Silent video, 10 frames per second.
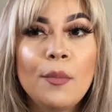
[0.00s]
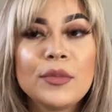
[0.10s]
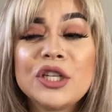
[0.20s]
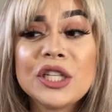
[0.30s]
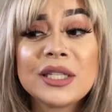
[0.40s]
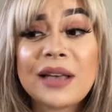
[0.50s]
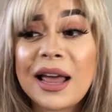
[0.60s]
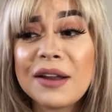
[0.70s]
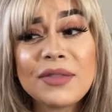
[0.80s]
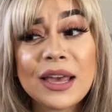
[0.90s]
just
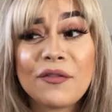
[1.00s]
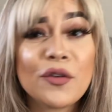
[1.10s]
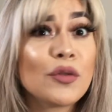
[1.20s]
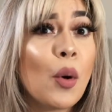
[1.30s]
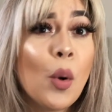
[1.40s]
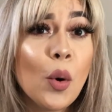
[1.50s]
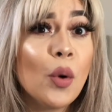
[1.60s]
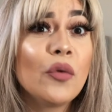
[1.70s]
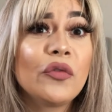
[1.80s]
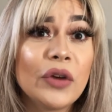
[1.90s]
kind of like for the
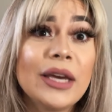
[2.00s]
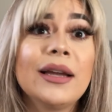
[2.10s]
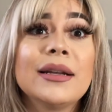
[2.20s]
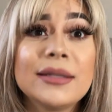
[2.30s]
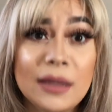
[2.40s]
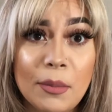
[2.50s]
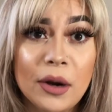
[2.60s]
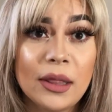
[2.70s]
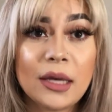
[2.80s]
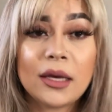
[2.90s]
whole freaking
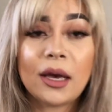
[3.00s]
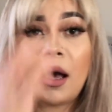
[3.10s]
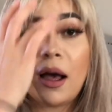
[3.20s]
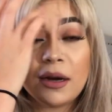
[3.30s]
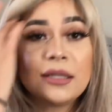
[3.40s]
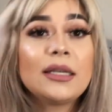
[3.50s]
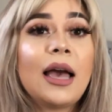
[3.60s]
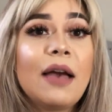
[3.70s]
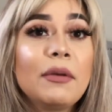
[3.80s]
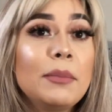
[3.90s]
summer. Like honestly, I
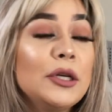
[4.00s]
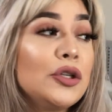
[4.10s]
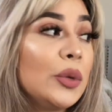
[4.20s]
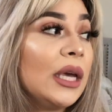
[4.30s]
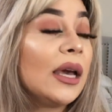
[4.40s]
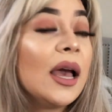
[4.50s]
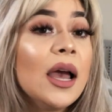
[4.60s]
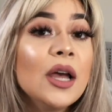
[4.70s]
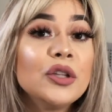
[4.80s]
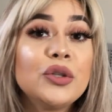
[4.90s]
haven't been doing
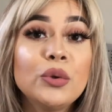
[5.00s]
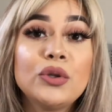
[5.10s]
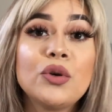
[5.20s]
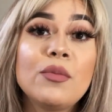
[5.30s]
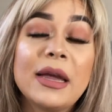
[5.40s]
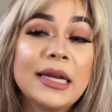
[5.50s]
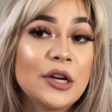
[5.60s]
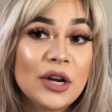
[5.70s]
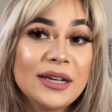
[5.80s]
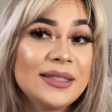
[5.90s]
too many
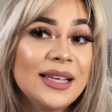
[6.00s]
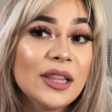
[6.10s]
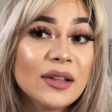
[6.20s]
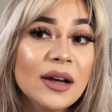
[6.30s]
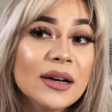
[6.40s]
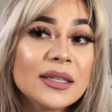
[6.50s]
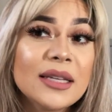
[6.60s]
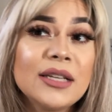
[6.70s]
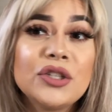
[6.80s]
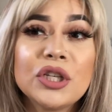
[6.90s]
crazy looks.
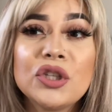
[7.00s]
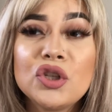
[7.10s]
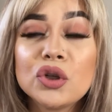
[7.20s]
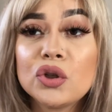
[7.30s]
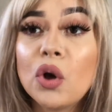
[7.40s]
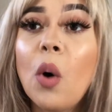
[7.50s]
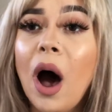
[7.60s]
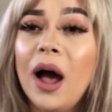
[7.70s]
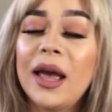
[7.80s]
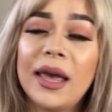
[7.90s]
It's just so
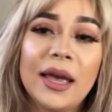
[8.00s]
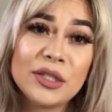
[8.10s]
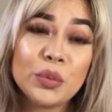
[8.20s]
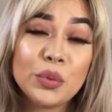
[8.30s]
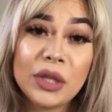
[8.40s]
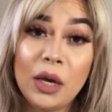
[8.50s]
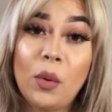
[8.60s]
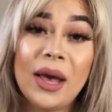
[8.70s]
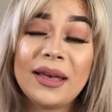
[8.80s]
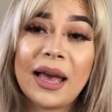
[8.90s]
hot and it's really
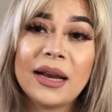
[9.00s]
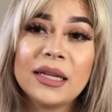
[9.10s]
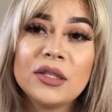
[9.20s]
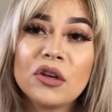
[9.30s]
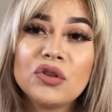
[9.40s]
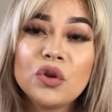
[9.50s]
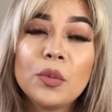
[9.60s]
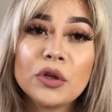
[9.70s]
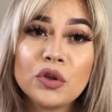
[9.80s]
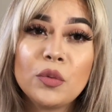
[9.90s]
quick and it's
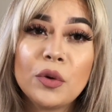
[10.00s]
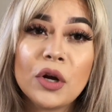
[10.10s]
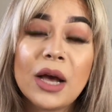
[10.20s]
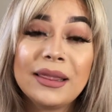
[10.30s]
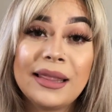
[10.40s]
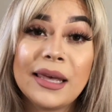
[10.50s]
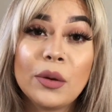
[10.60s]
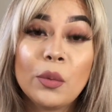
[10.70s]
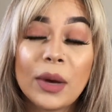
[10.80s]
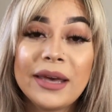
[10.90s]
super
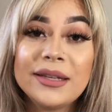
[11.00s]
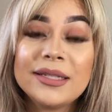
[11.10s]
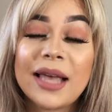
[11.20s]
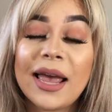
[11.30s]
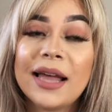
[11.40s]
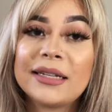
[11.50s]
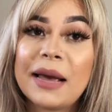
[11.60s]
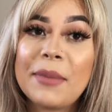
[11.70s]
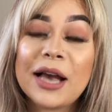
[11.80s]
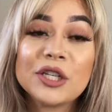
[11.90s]
lightweight. And
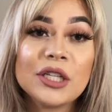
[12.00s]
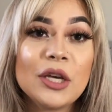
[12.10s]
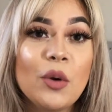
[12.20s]
I'm actually